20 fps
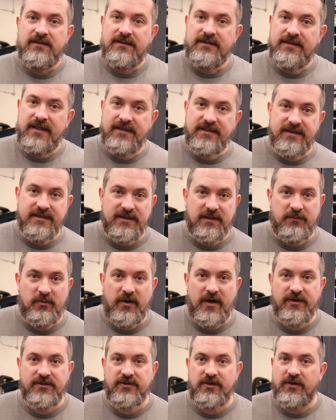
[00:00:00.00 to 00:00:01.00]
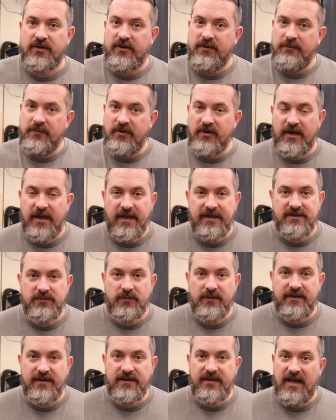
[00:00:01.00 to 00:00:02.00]
senses the pressure,
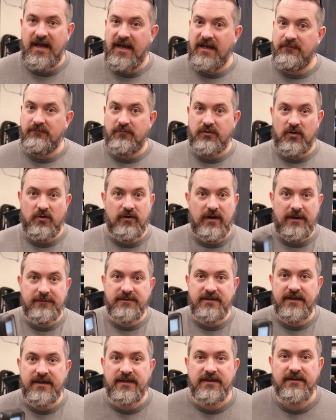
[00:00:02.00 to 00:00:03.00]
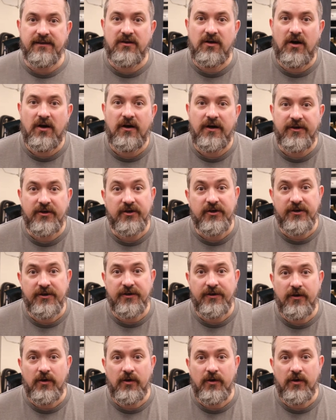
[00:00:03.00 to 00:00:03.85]
communicates with it, and programs it into the car, and you're good to